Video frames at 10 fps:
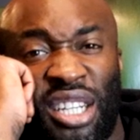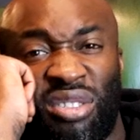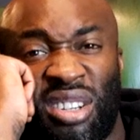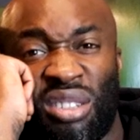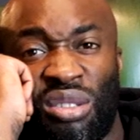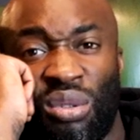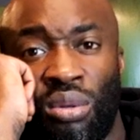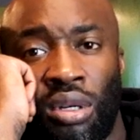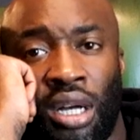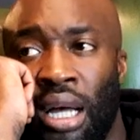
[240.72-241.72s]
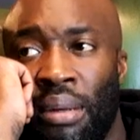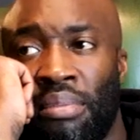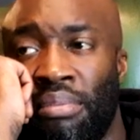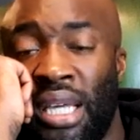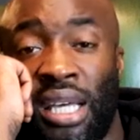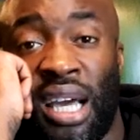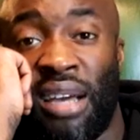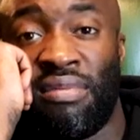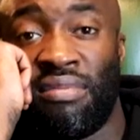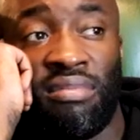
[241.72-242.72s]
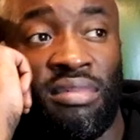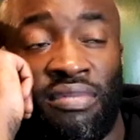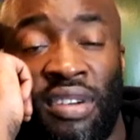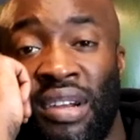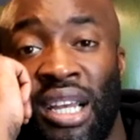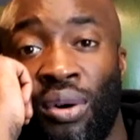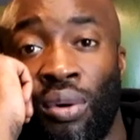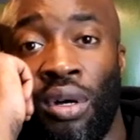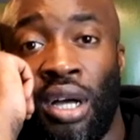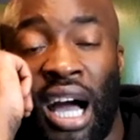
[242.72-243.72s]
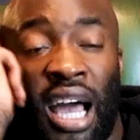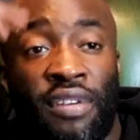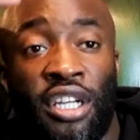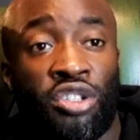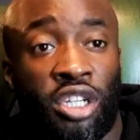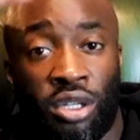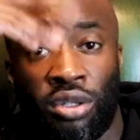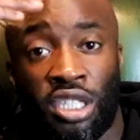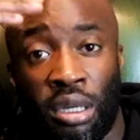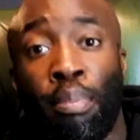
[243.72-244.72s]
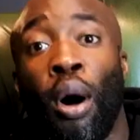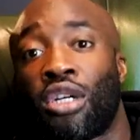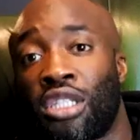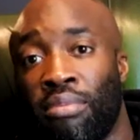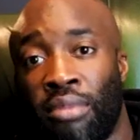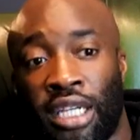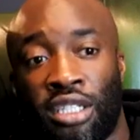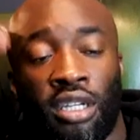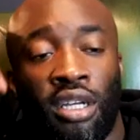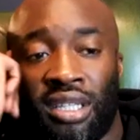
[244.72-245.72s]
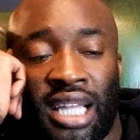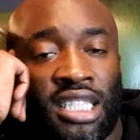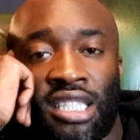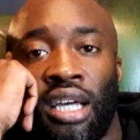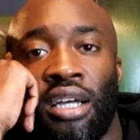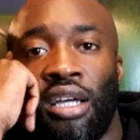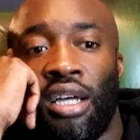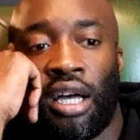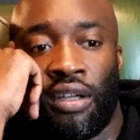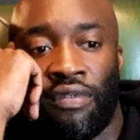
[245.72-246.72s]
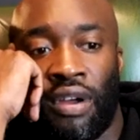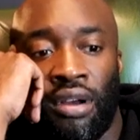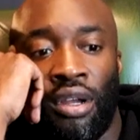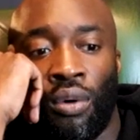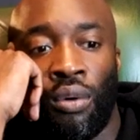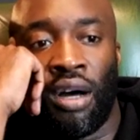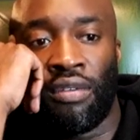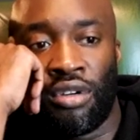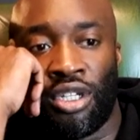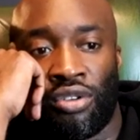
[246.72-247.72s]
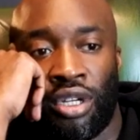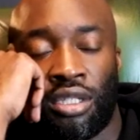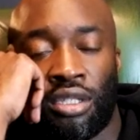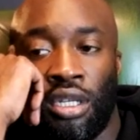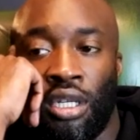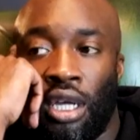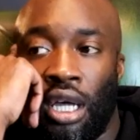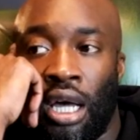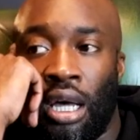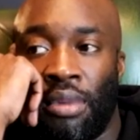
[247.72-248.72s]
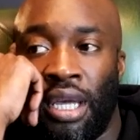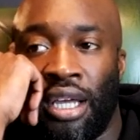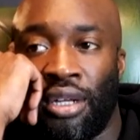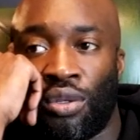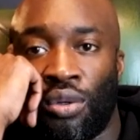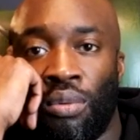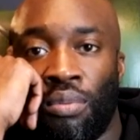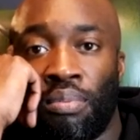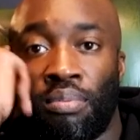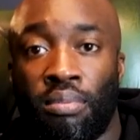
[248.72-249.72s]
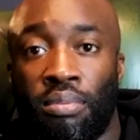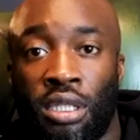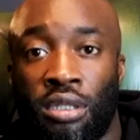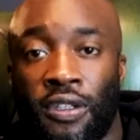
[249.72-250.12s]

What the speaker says: interest at all? Me, I have very little. I have interest because it's a boxing match. That's it. I have very little other interest in it at all. Peace.